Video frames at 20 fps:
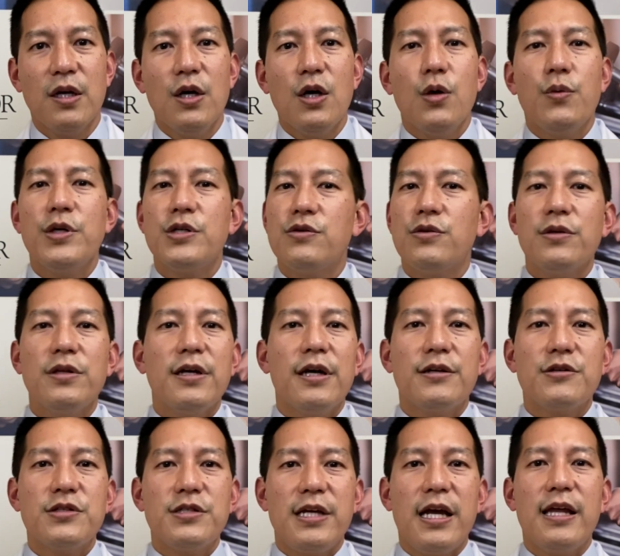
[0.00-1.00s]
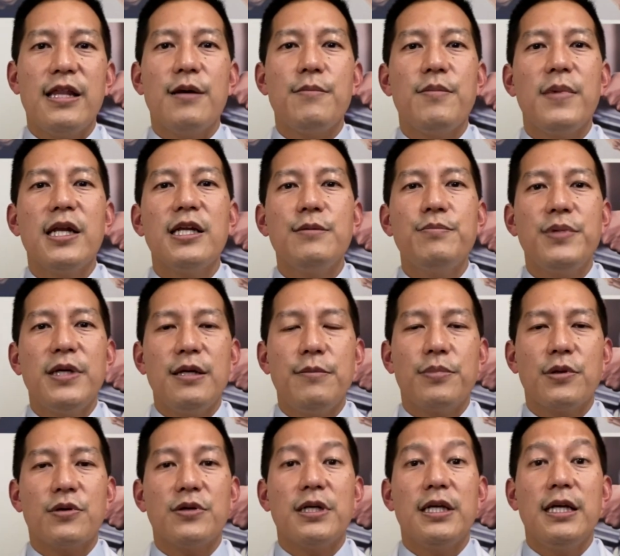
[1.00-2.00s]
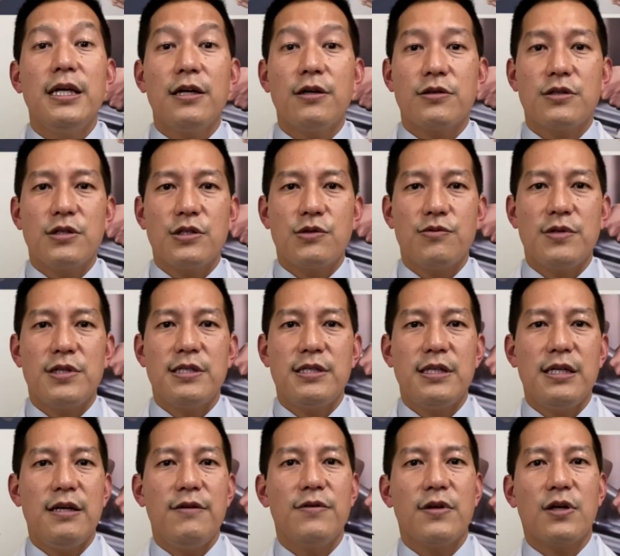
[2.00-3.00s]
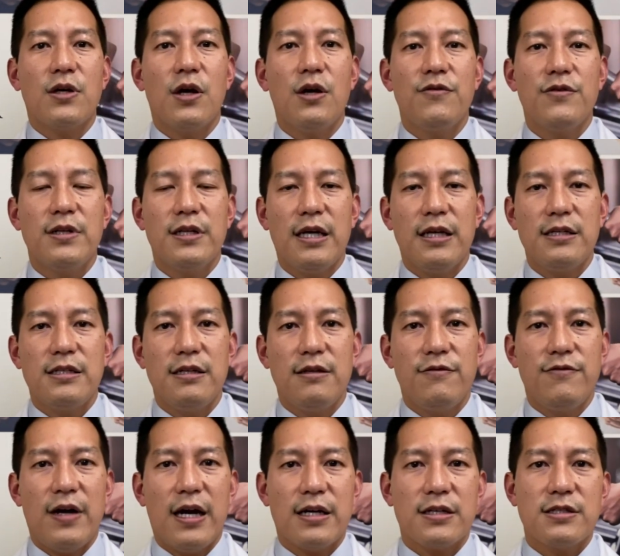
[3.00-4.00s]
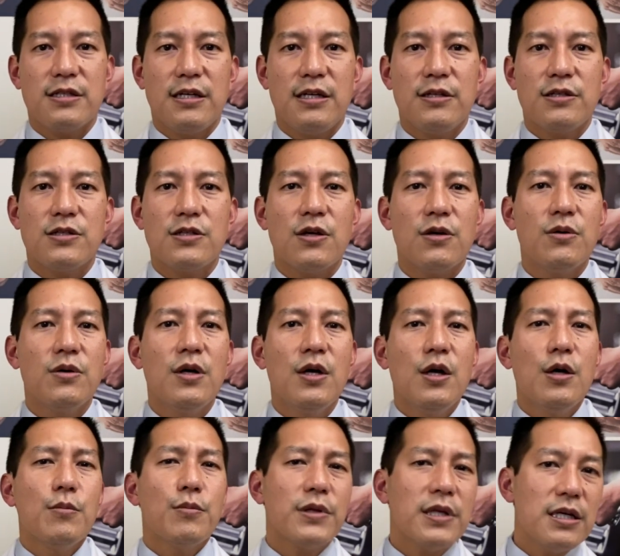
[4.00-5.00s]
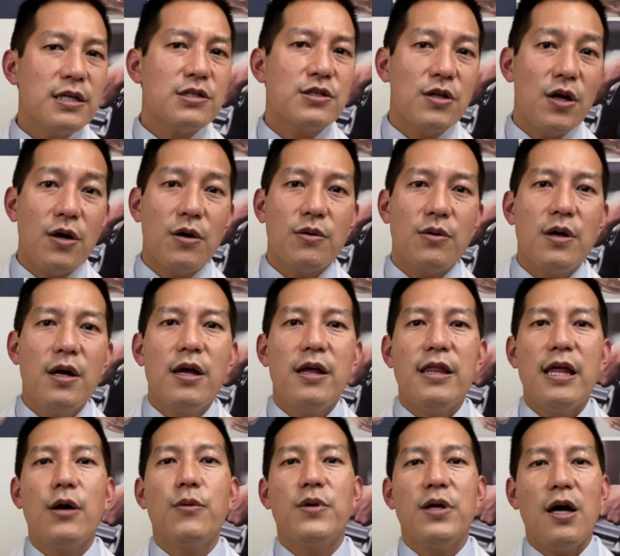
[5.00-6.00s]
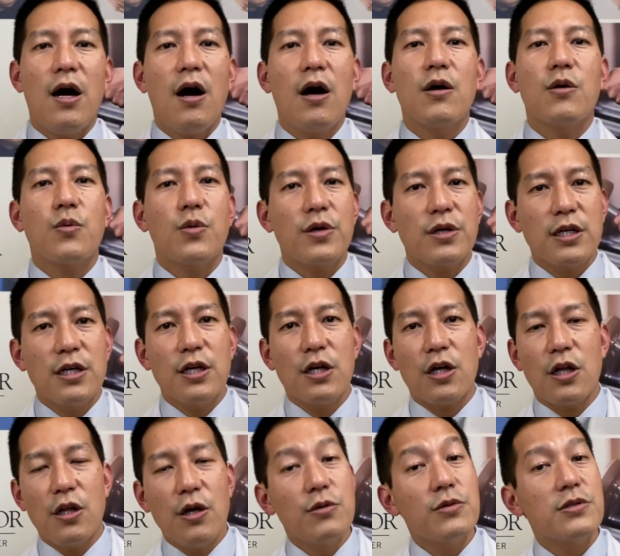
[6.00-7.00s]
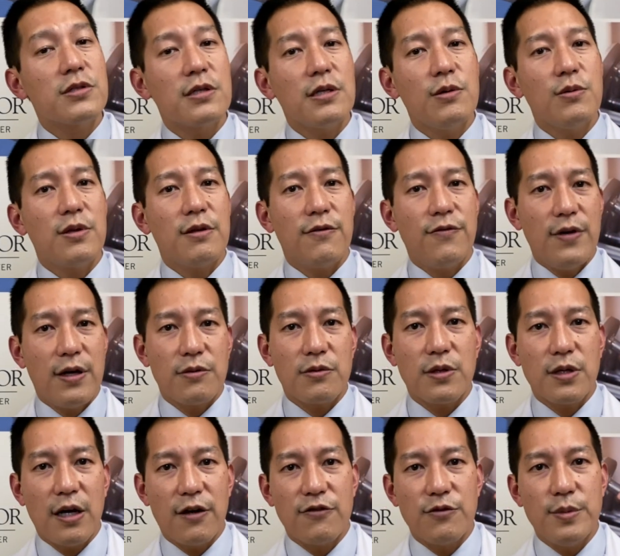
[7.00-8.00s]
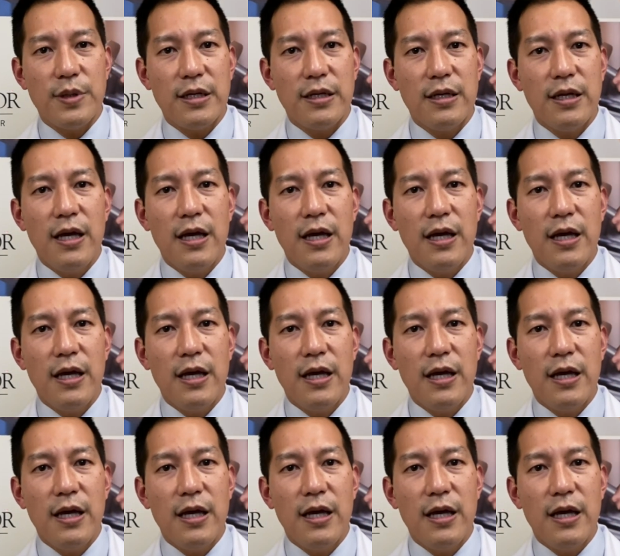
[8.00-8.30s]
We truly understand that many people are eager to receive the COVID-19 vaccine, so please know that we are working closely with the federal government